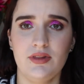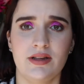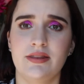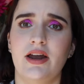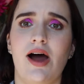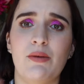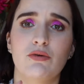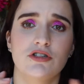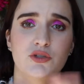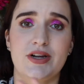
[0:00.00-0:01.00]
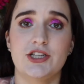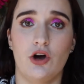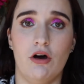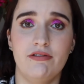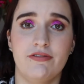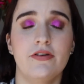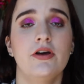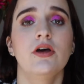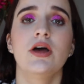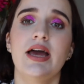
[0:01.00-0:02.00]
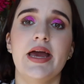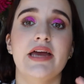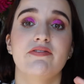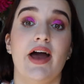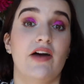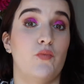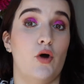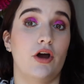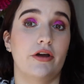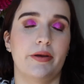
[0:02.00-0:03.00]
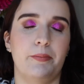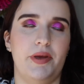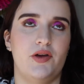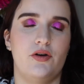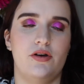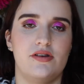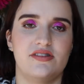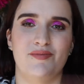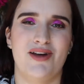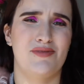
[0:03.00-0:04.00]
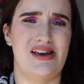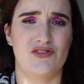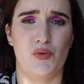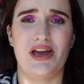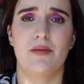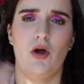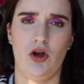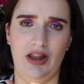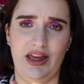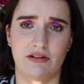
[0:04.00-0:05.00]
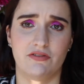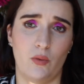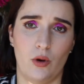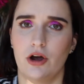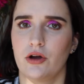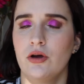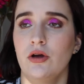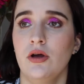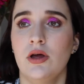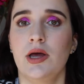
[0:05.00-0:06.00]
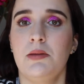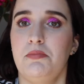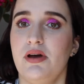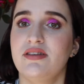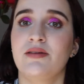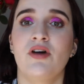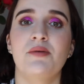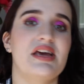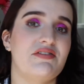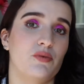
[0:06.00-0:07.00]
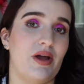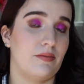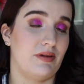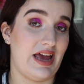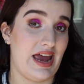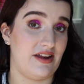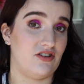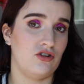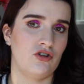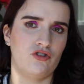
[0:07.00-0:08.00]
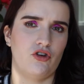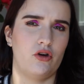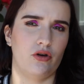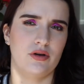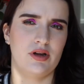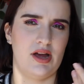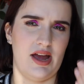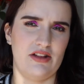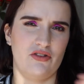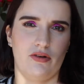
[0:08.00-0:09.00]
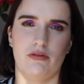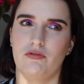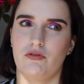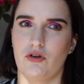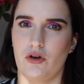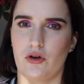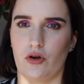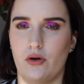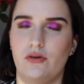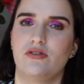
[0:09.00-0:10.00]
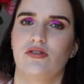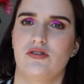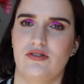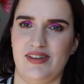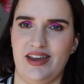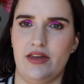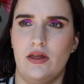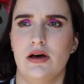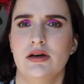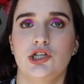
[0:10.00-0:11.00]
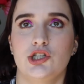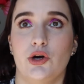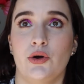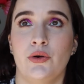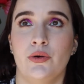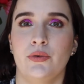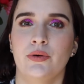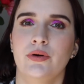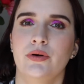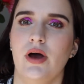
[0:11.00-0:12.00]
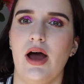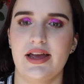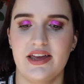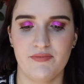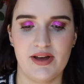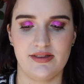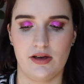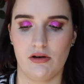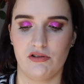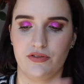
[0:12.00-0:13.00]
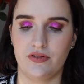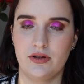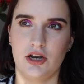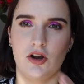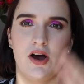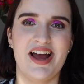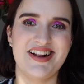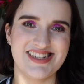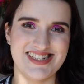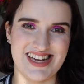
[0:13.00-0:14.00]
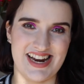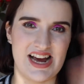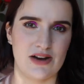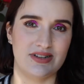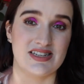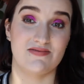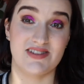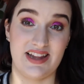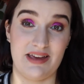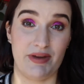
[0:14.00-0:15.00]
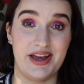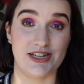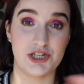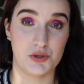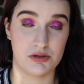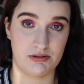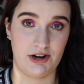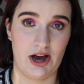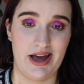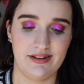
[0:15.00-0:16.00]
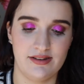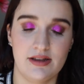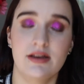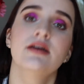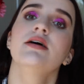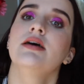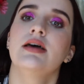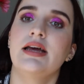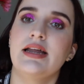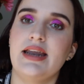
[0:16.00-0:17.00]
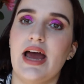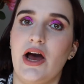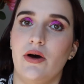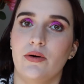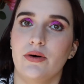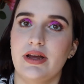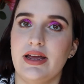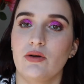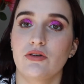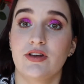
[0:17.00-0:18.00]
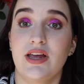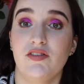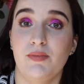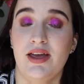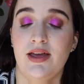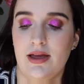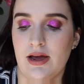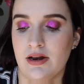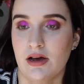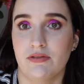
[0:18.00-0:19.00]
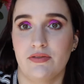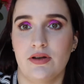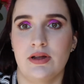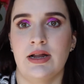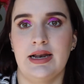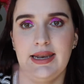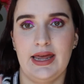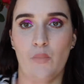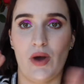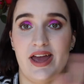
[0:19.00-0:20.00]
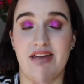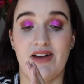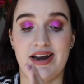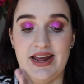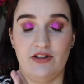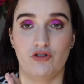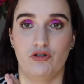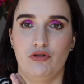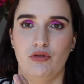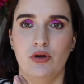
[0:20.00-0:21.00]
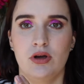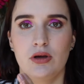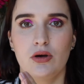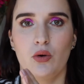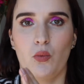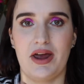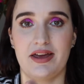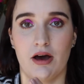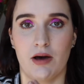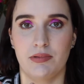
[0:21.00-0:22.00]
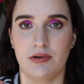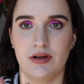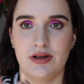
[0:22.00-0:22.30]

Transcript: that I will switch off if I have work, because sometimes I have to wake up earlier for work, but sometimes I have to wake up at 8, so it sort of goes together. So I give myself 9 to 10 hours of sleep each night. Now it also gives me enough leeway if I need to wake up